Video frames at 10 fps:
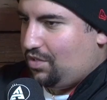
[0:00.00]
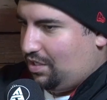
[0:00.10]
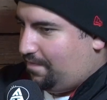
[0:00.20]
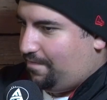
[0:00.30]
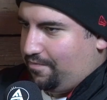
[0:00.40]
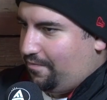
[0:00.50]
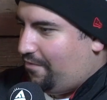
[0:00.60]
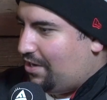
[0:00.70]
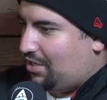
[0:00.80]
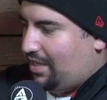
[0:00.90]
just
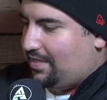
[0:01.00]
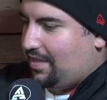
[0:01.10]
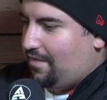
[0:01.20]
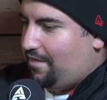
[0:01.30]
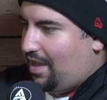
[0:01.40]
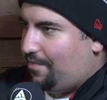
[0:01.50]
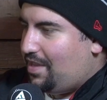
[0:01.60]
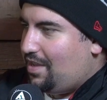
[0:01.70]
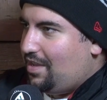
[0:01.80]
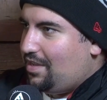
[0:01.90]
freshening yourself
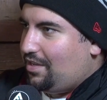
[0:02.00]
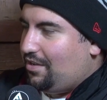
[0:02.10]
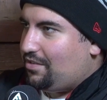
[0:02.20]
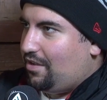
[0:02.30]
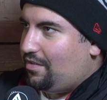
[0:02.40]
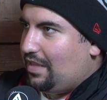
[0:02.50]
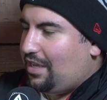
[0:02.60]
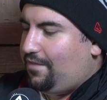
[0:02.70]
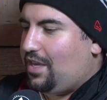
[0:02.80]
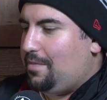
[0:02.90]
up. You know, so
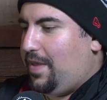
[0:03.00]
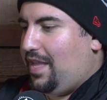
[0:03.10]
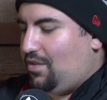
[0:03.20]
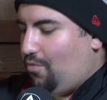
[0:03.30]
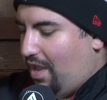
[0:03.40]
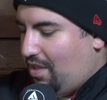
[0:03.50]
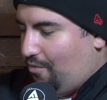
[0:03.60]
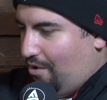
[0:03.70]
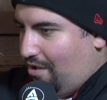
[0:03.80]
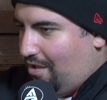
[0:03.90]
like if you compare to where you
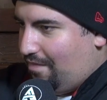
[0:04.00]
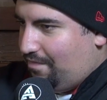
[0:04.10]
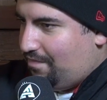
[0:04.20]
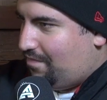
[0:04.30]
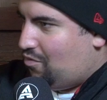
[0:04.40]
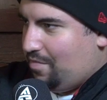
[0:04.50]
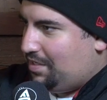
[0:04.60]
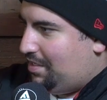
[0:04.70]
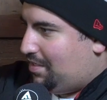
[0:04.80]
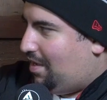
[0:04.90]
were
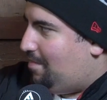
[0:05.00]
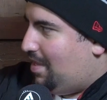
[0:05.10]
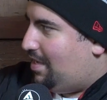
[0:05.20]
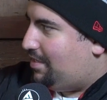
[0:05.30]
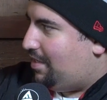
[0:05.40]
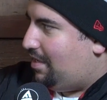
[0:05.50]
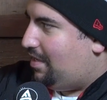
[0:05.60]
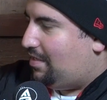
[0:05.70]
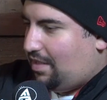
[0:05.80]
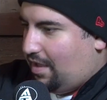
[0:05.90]
almost this time last
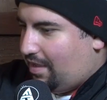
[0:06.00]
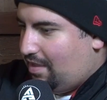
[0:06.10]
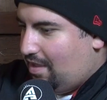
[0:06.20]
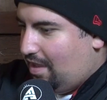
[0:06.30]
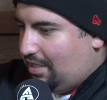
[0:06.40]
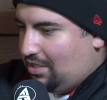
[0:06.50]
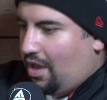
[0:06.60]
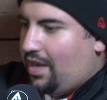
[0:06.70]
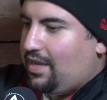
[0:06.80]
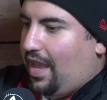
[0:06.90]
year, it's yep. like it's
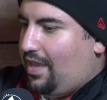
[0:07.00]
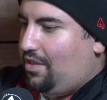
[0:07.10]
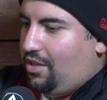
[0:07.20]
night and day.